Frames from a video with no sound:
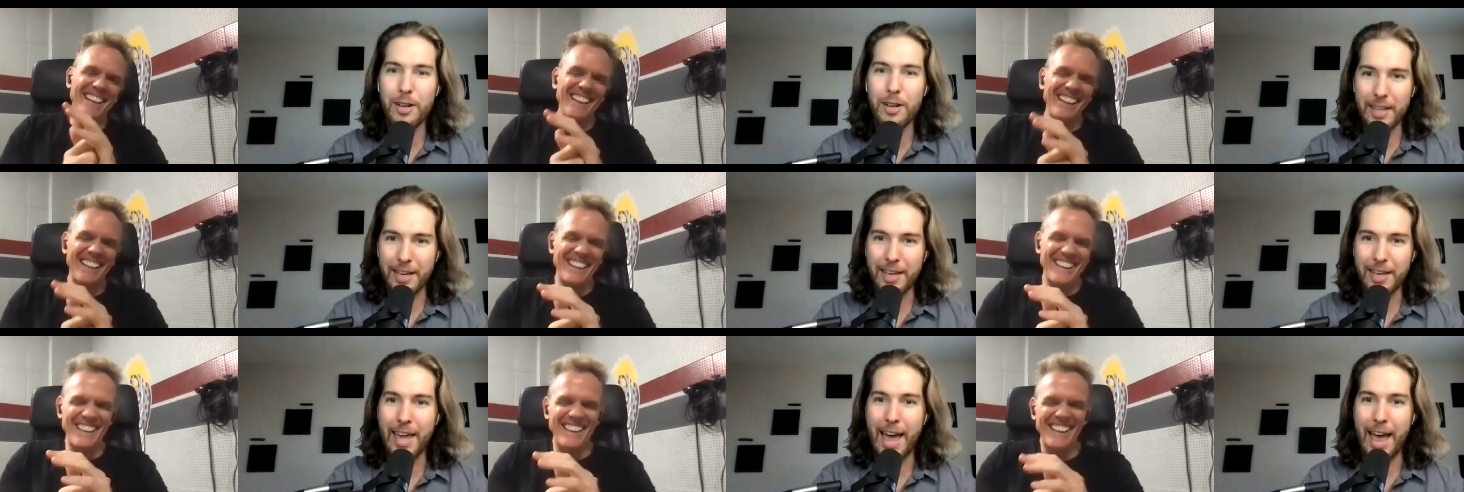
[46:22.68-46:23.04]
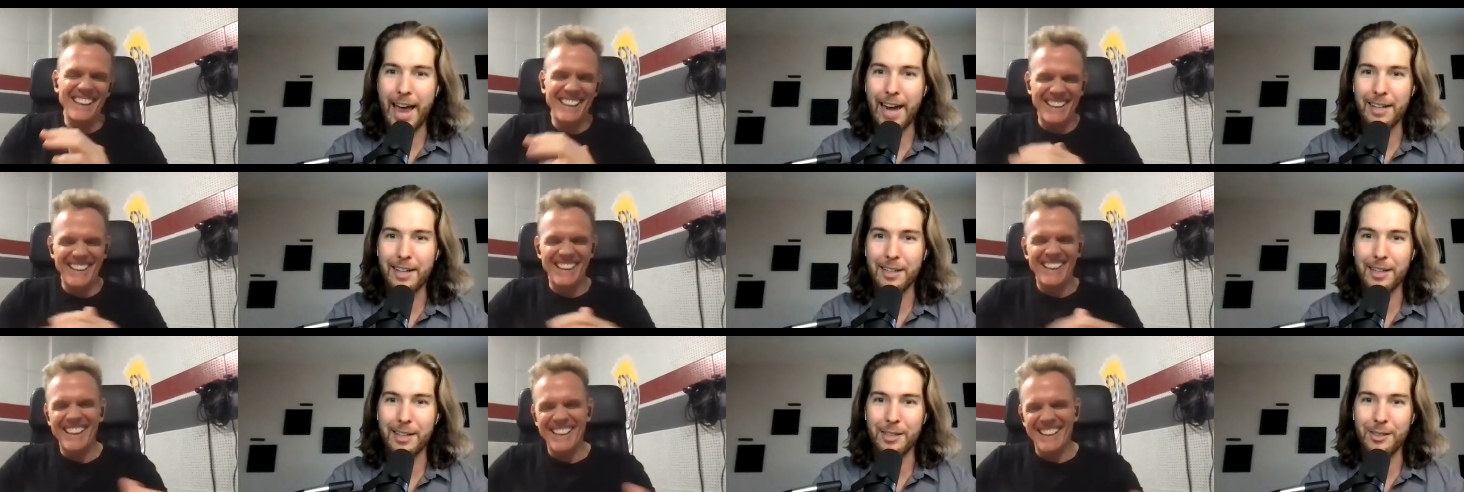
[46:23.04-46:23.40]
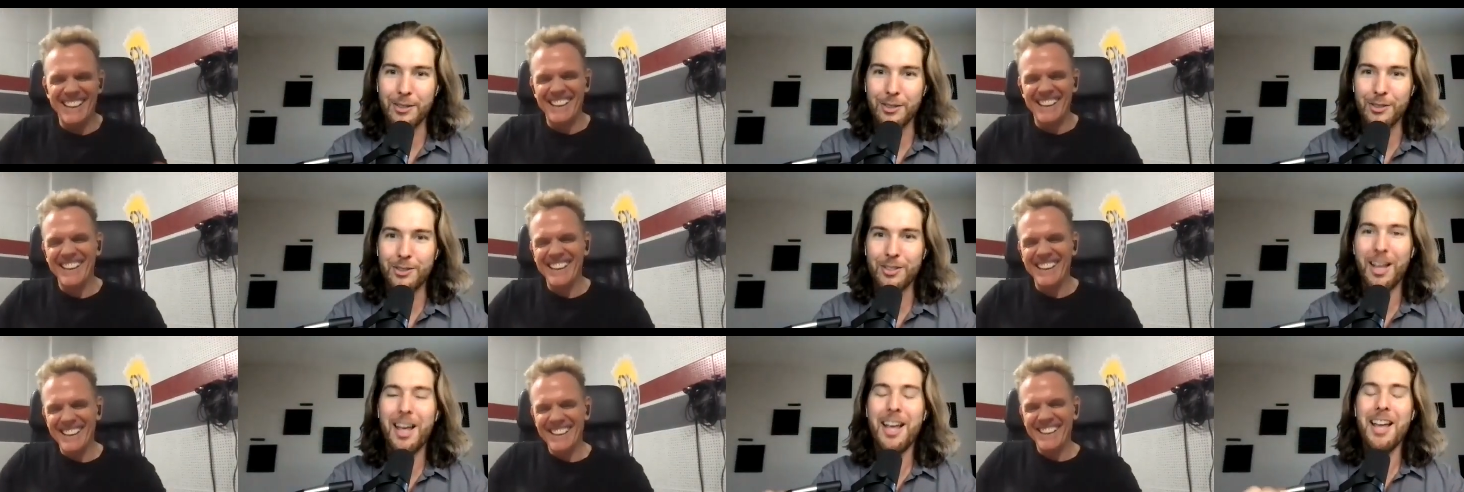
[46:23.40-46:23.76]
Speaker 1: cactus.
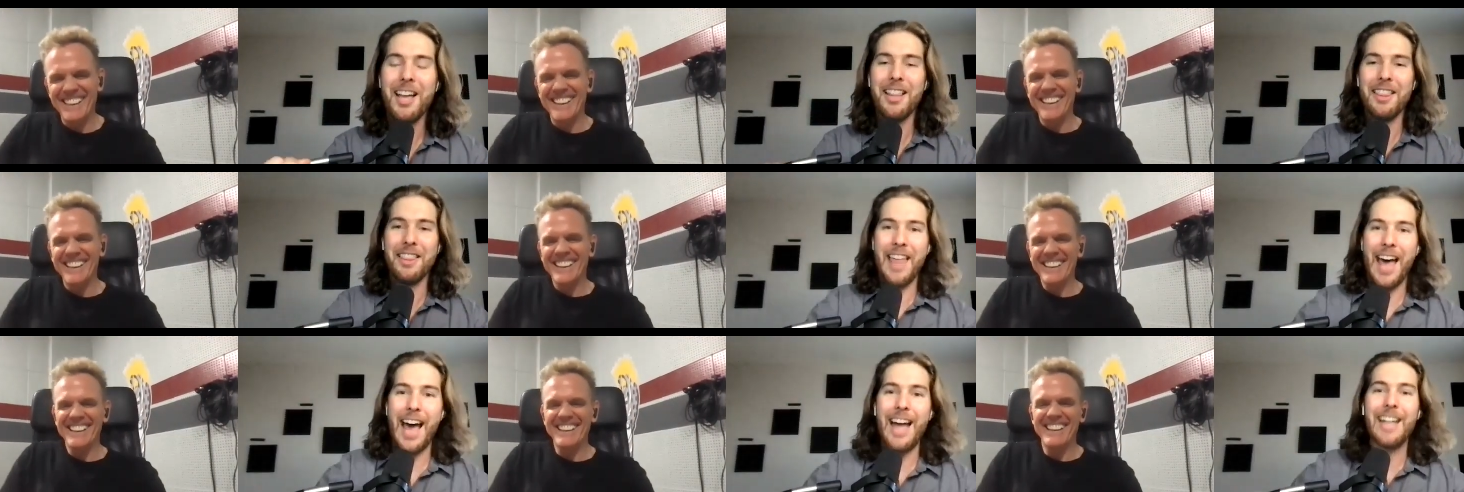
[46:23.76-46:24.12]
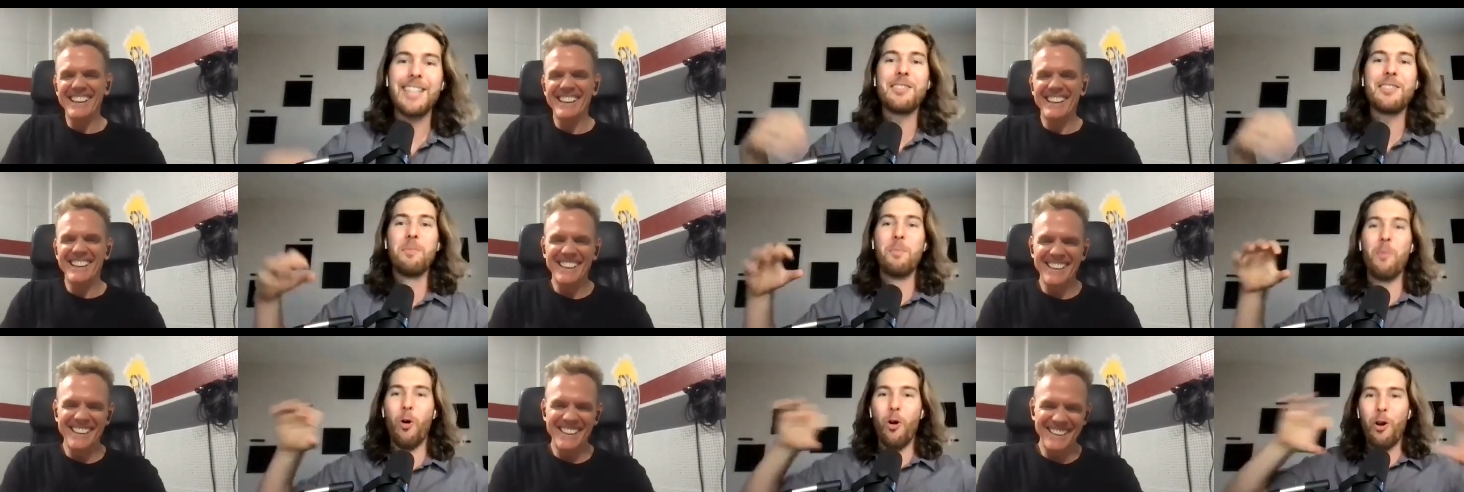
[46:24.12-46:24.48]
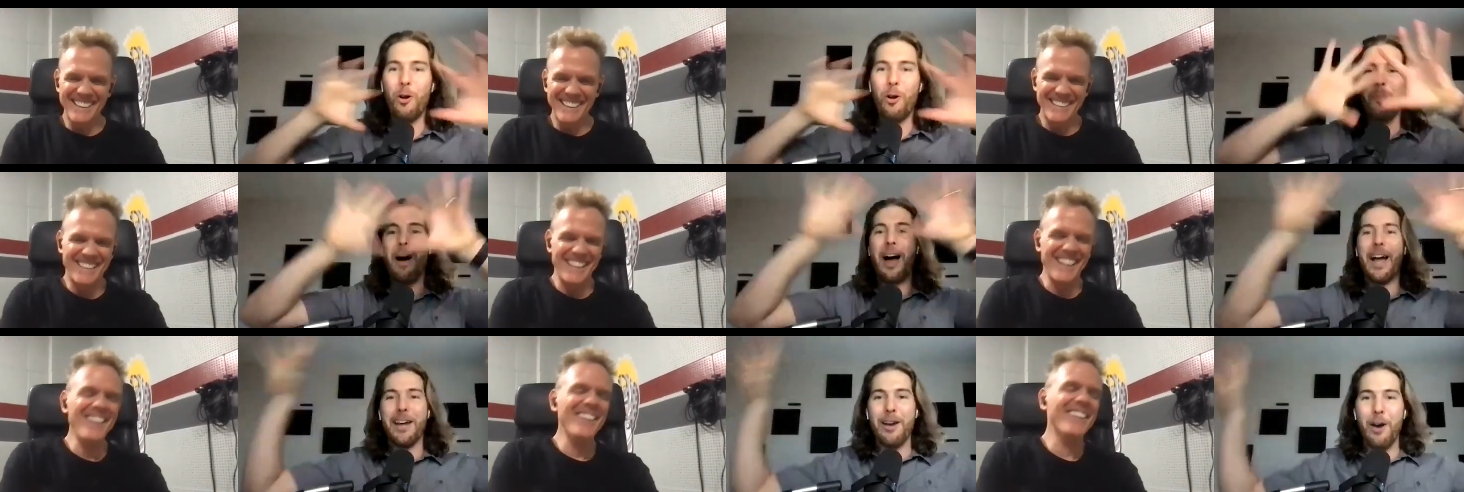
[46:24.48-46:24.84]
That's more
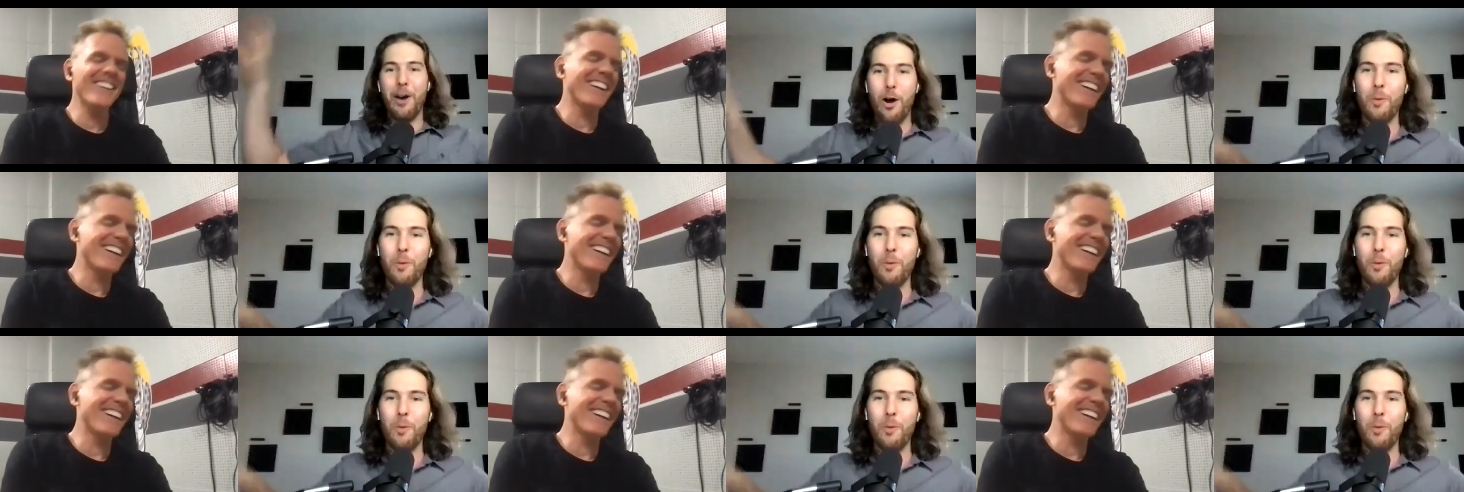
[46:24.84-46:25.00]
my home go.